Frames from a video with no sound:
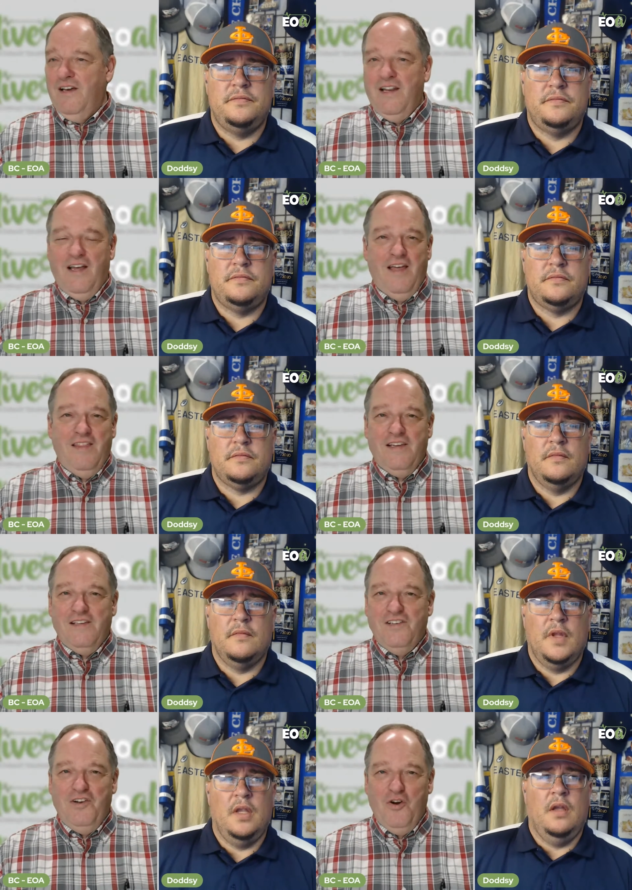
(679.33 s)
Speaker 1: I, I
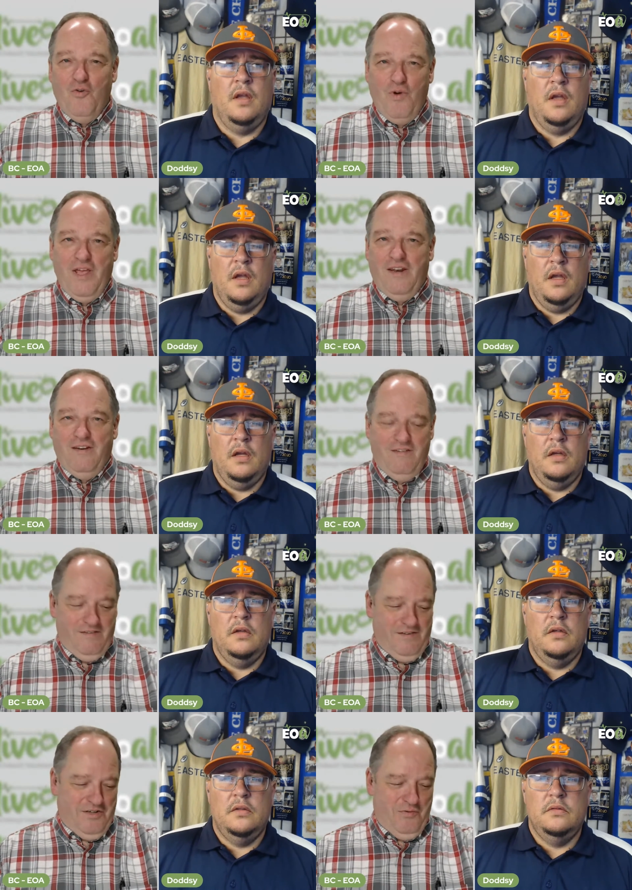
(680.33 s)
think it's a
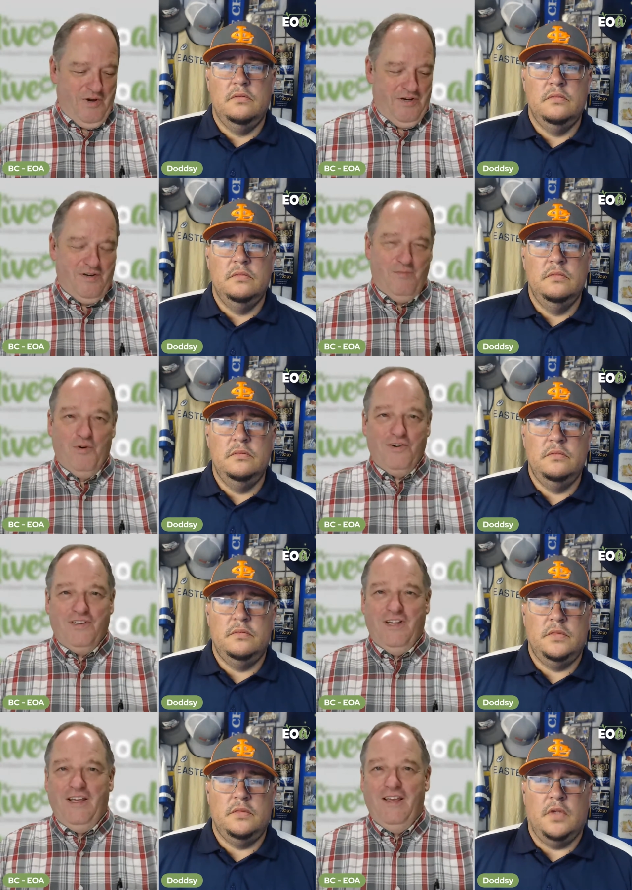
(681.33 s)
no-win situation
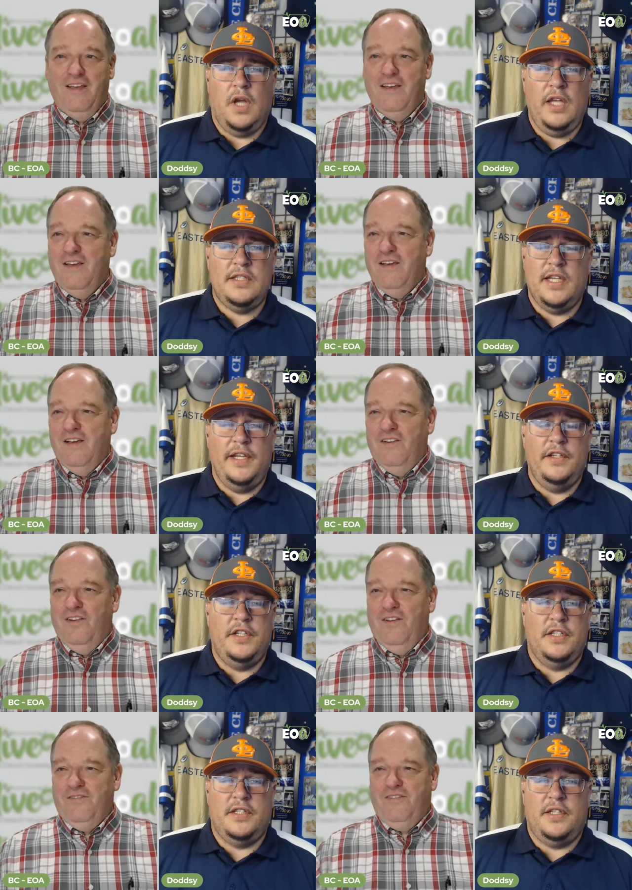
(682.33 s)
personally. I
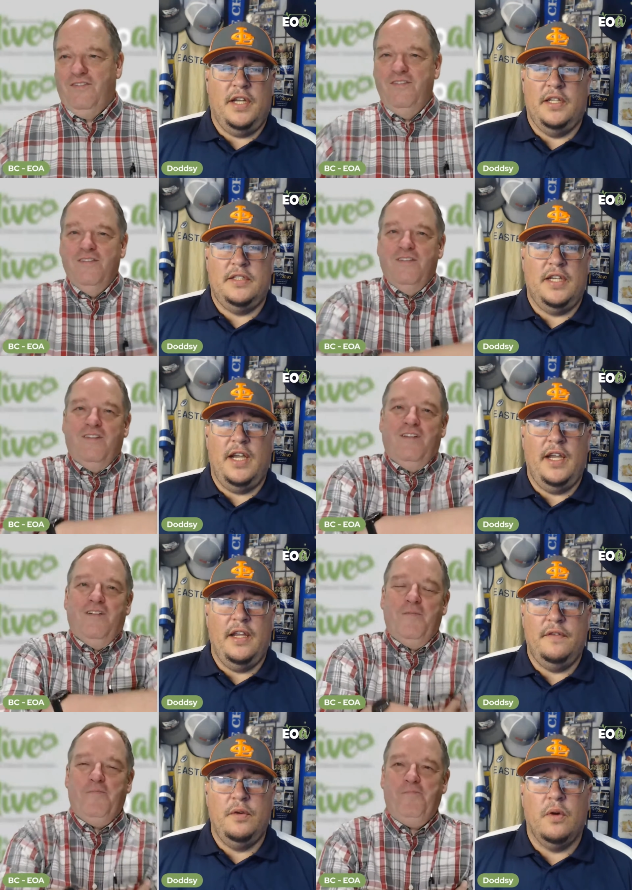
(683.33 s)
say you just t-
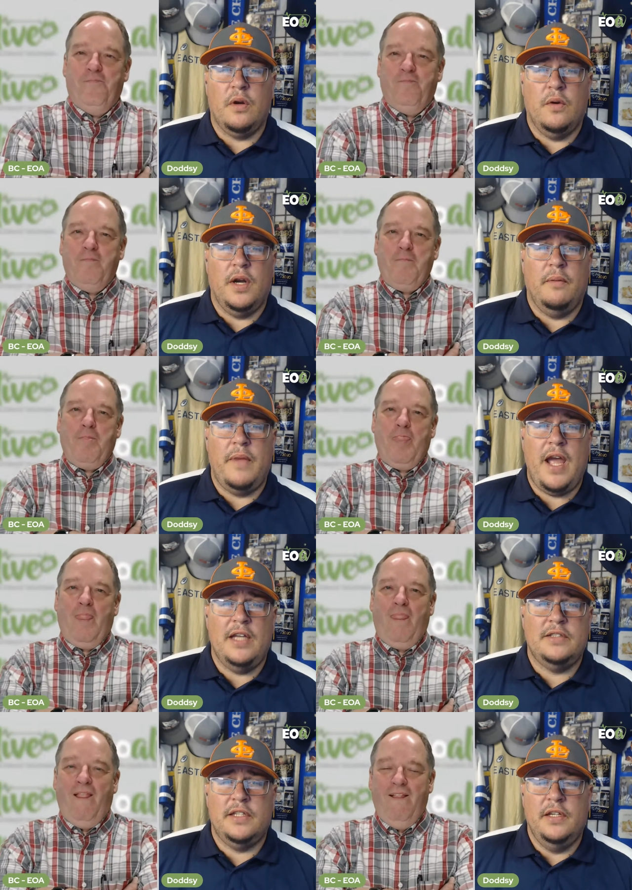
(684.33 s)
say if you want to
Speaker 2: wear
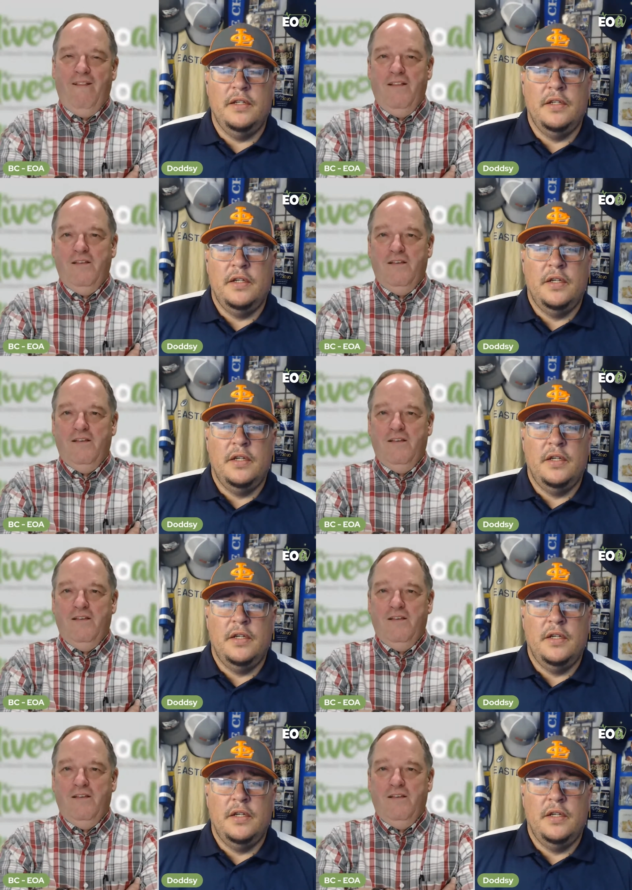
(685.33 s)
a mask,